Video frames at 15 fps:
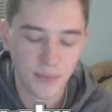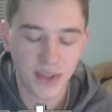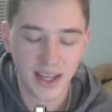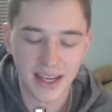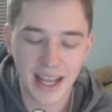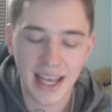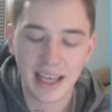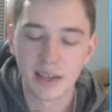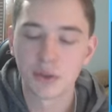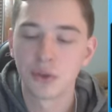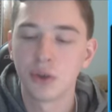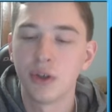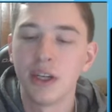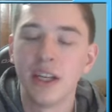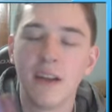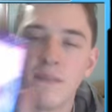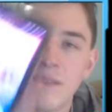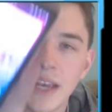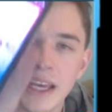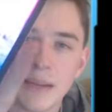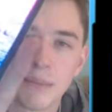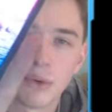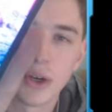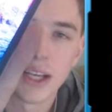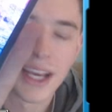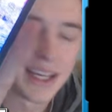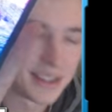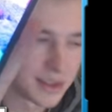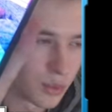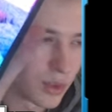an Android fanboy
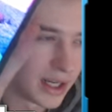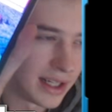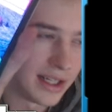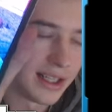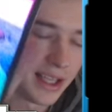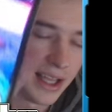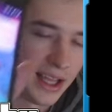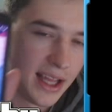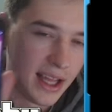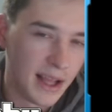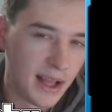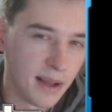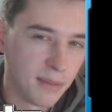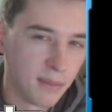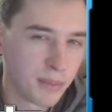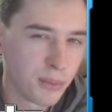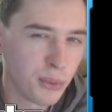as well, but